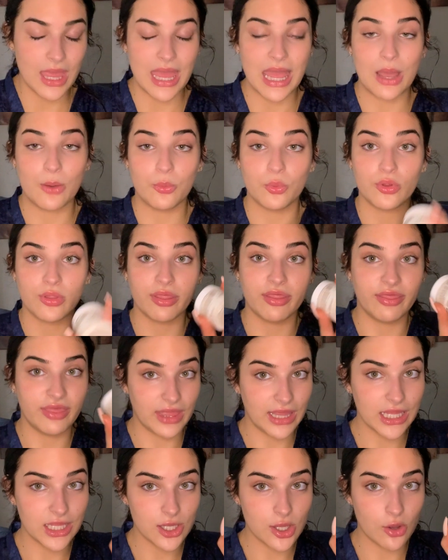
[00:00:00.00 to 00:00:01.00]
I will
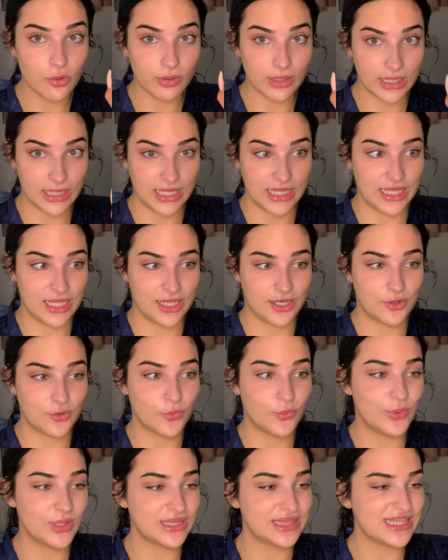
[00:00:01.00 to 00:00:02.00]
then go
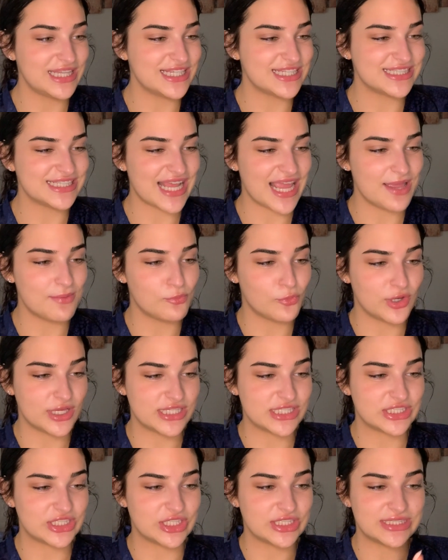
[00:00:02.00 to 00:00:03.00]
in with the Shea
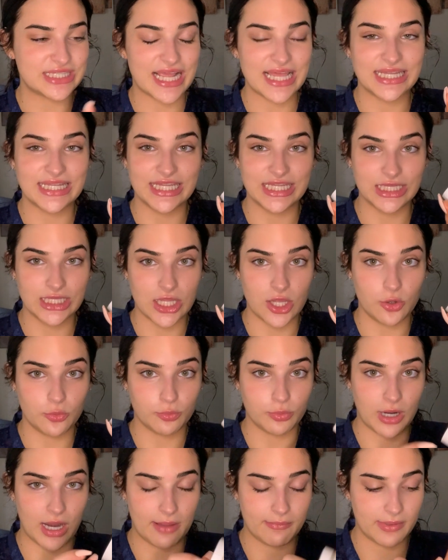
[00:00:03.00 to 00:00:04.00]
Moisture Daily Glow
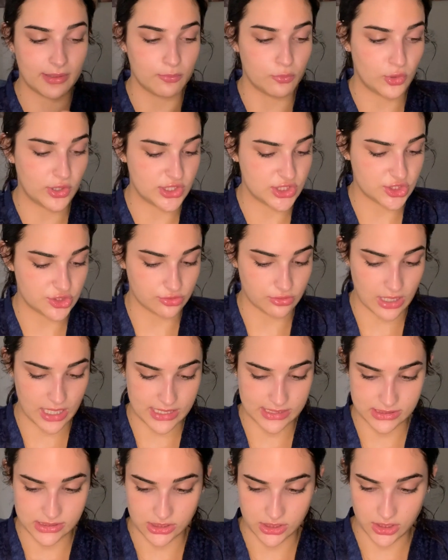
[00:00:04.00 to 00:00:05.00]
Priming
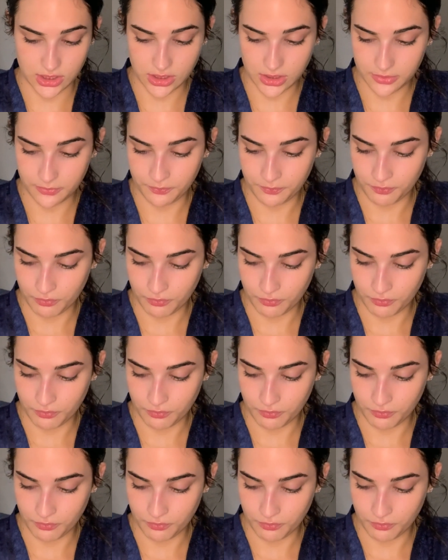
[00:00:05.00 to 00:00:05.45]
Moisturizer,